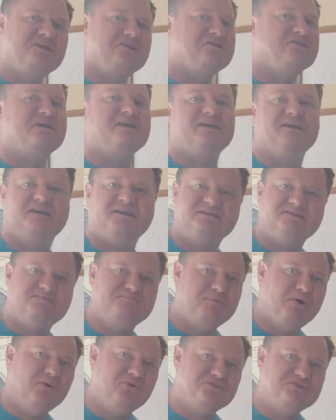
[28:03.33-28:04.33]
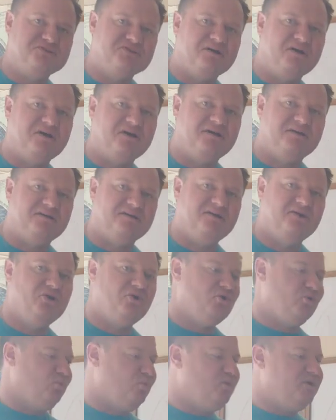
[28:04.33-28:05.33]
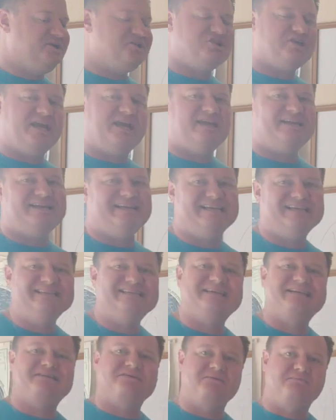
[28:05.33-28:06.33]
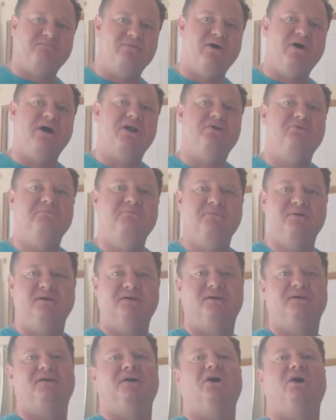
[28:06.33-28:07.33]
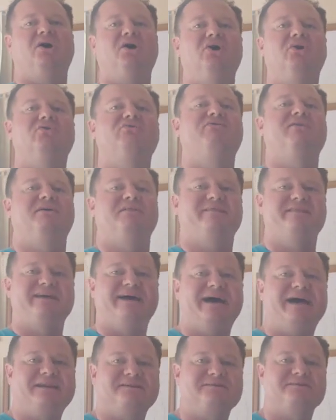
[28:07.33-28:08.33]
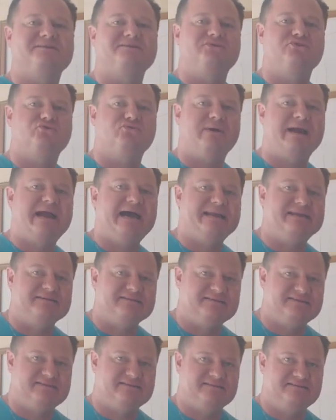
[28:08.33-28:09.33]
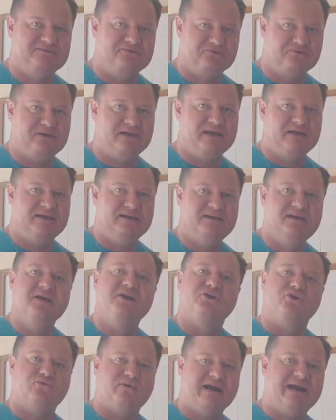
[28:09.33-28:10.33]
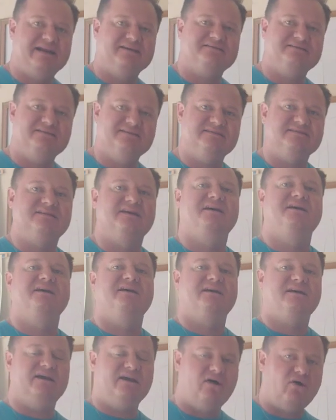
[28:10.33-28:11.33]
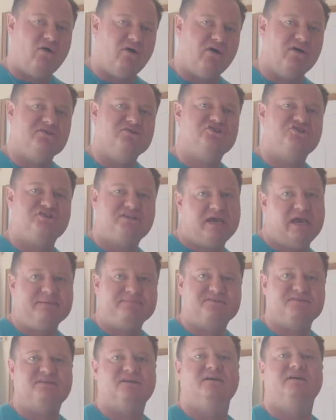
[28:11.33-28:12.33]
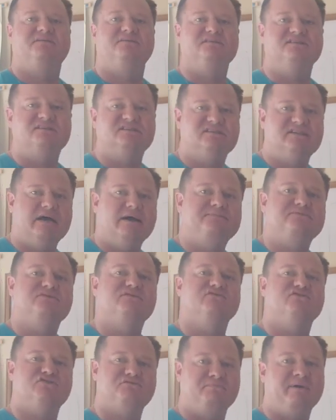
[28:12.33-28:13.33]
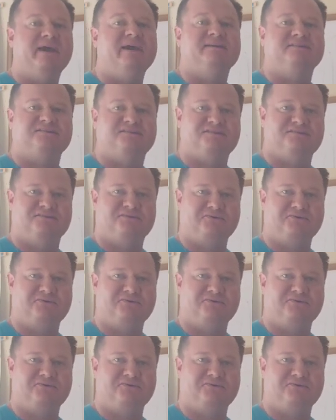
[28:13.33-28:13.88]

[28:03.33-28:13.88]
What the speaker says: The Higgs boson, which is at the bottom of that gratis. Okay, gratises are steps, the steps of space.